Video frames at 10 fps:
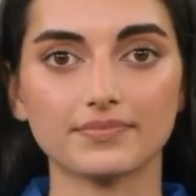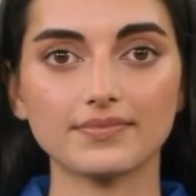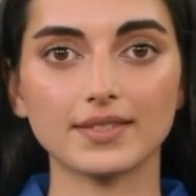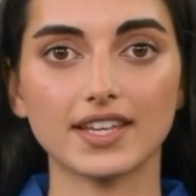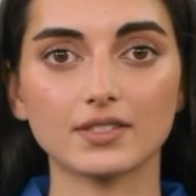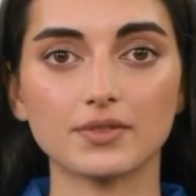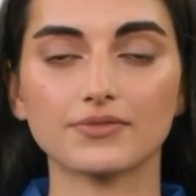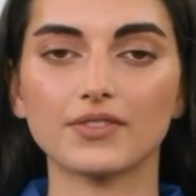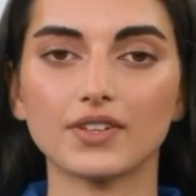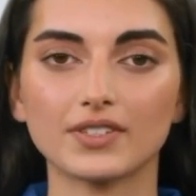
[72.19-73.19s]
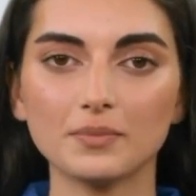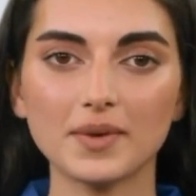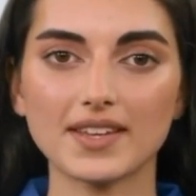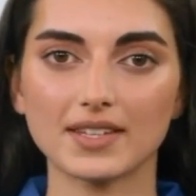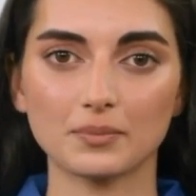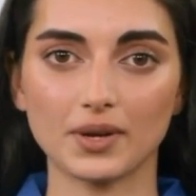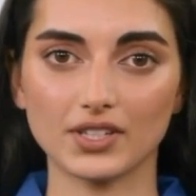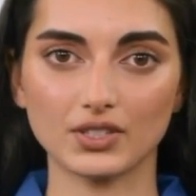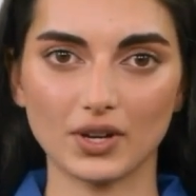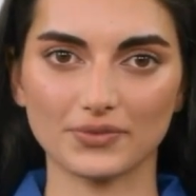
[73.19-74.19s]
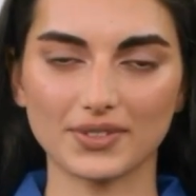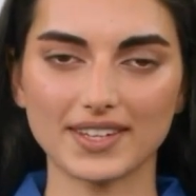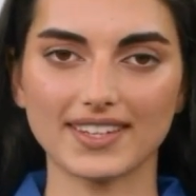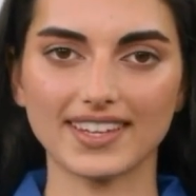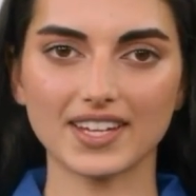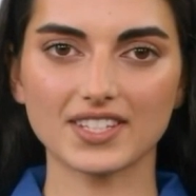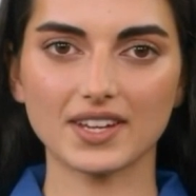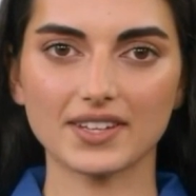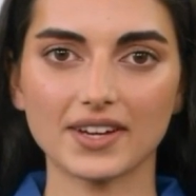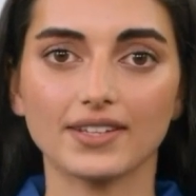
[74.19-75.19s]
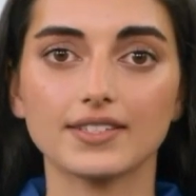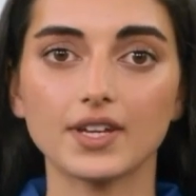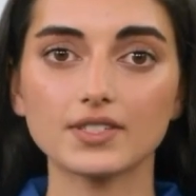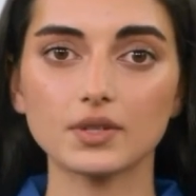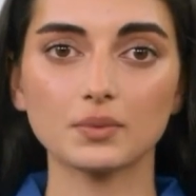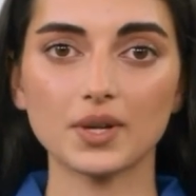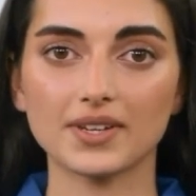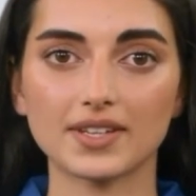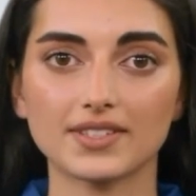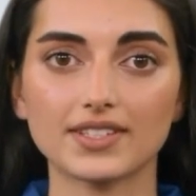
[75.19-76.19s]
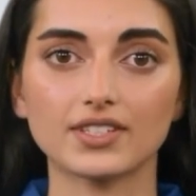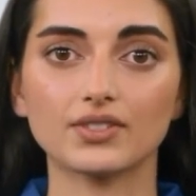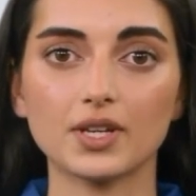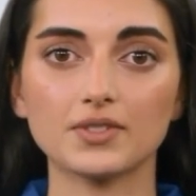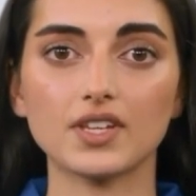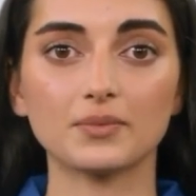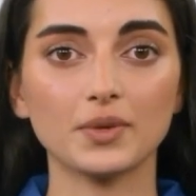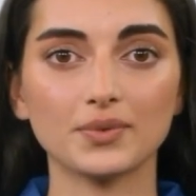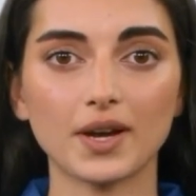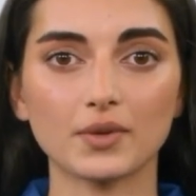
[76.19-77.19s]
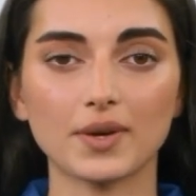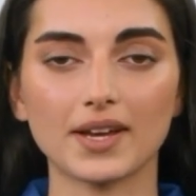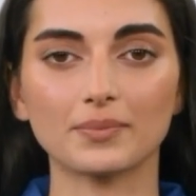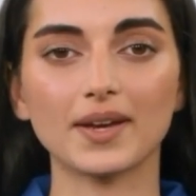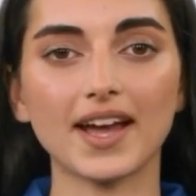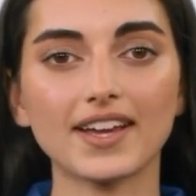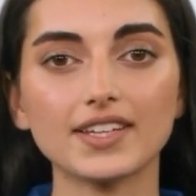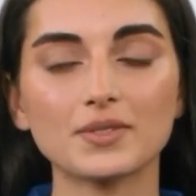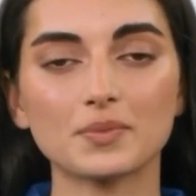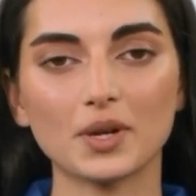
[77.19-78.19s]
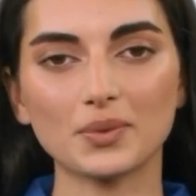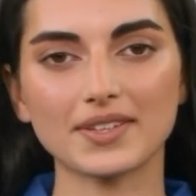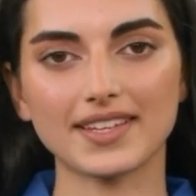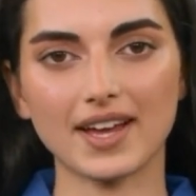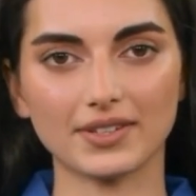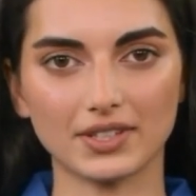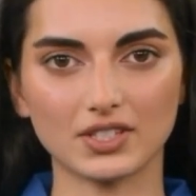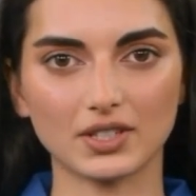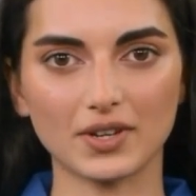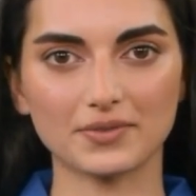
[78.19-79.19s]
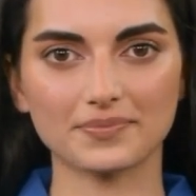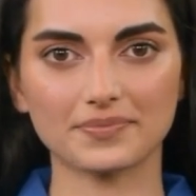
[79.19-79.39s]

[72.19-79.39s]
Please refer to the basic pay chart for this section. There is a link in the description below, and pay is broken down in the chart.